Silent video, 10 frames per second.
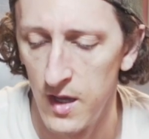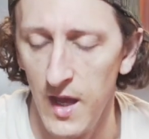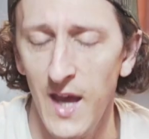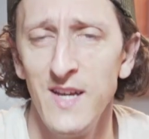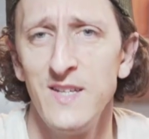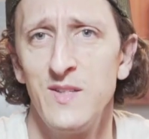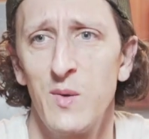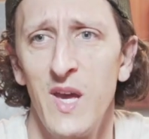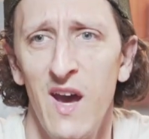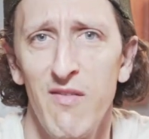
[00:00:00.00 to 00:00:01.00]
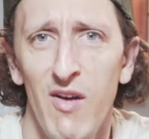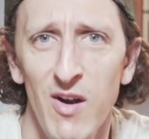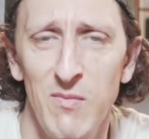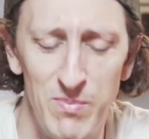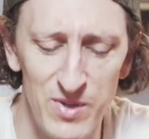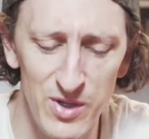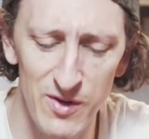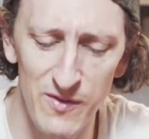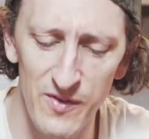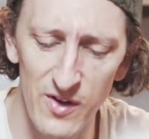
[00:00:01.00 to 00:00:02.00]
And we have our
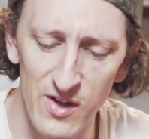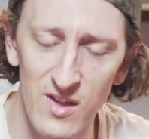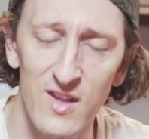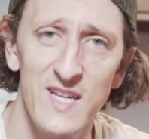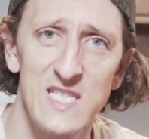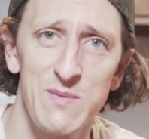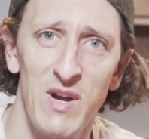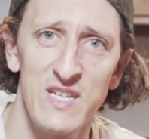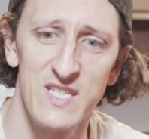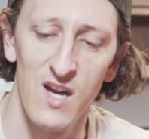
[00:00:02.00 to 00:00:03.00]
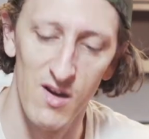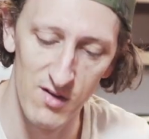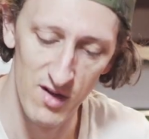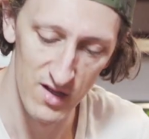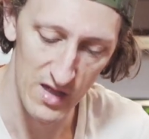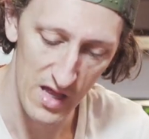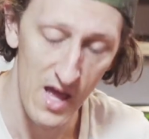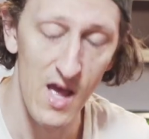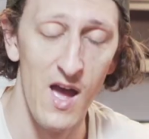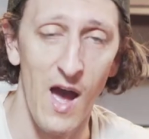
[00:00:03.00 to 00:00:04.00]
beautiful espresso.
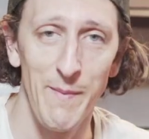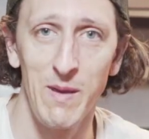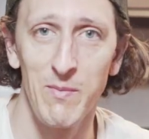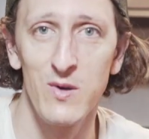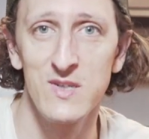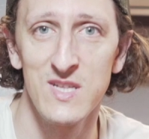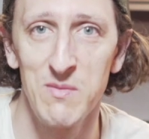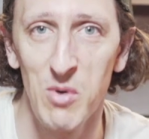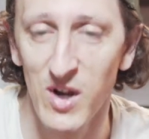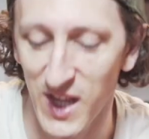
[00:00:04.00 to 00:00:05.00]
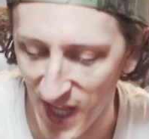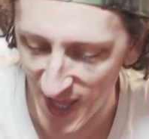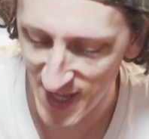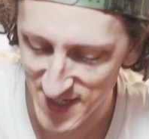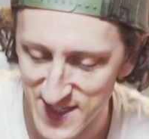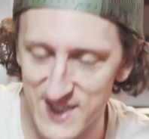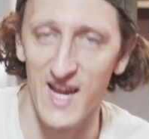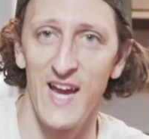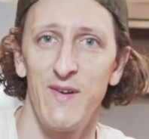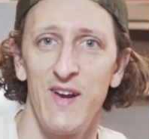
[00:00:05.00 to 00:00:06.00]
I make mochas in the morning and
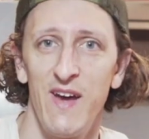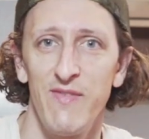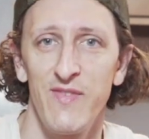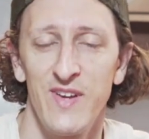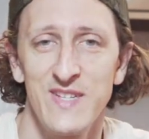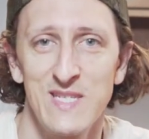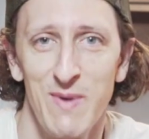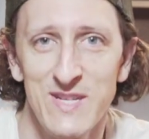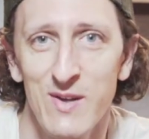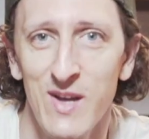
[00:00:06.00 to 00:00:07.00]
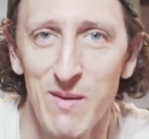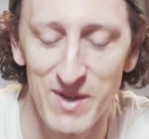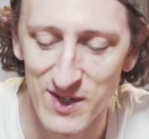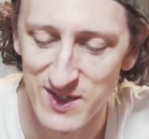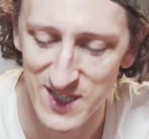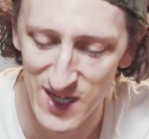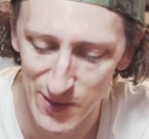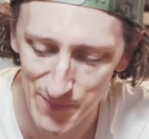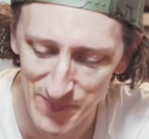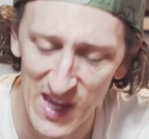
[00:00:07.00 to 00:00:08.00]
I don't have an espresso cup here,
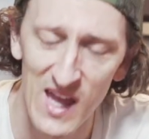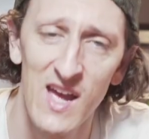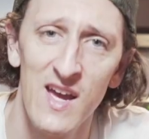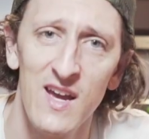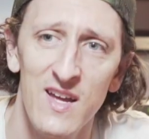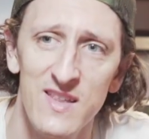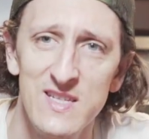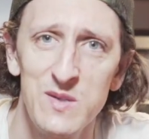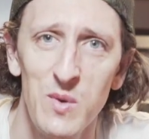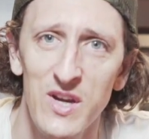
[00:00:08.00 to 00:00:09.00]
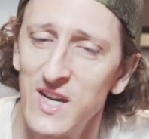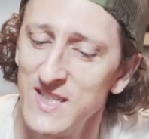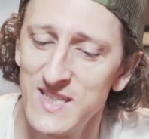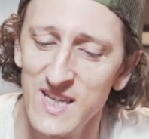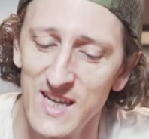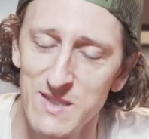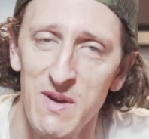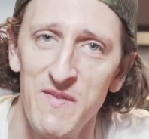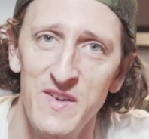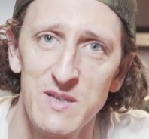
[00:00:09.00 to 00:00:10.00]
so this is what you're gonna see as
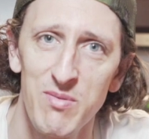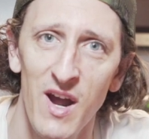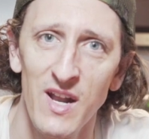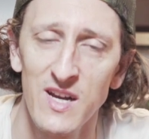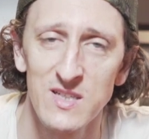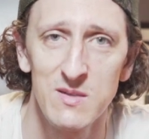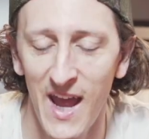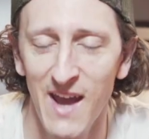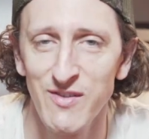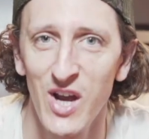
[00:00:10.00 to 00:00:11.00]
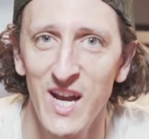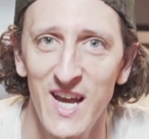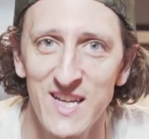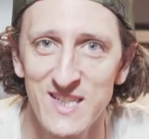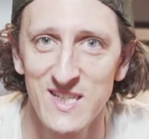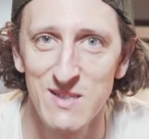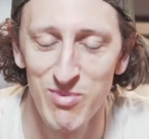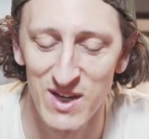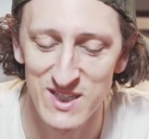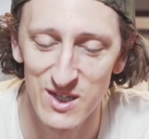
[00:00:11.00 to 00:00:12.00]
my finished product. I have tried it as an
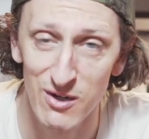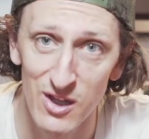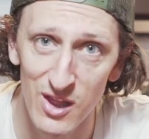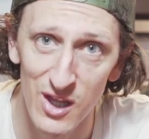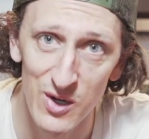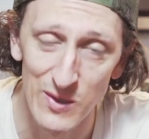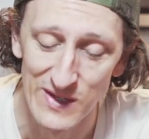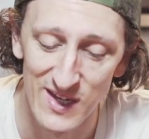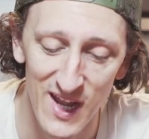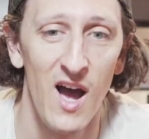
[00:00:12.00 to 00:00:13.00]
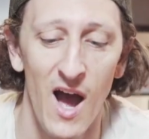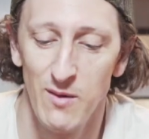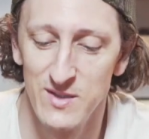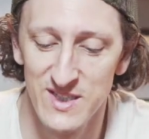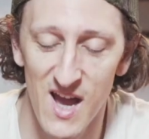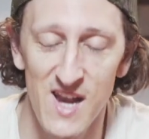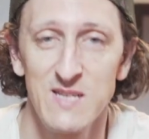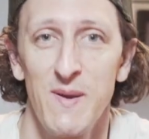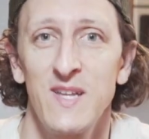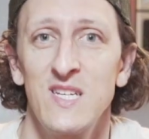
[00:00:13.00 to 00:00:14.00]
espresso alone. I was not
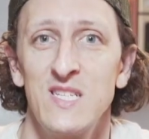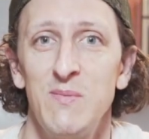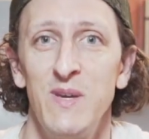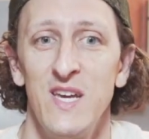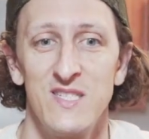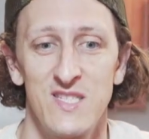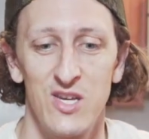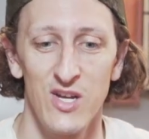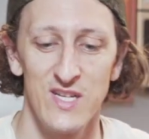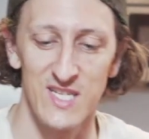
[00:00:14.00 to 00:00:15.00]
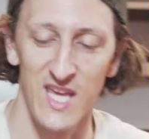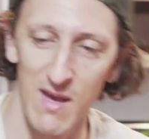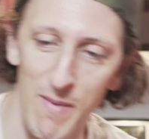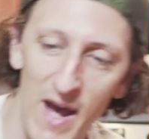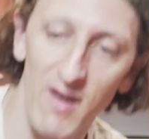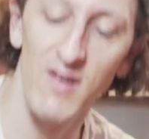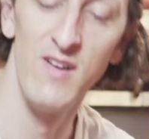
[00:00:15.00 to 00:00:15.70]
expecting it to be as good as it came out.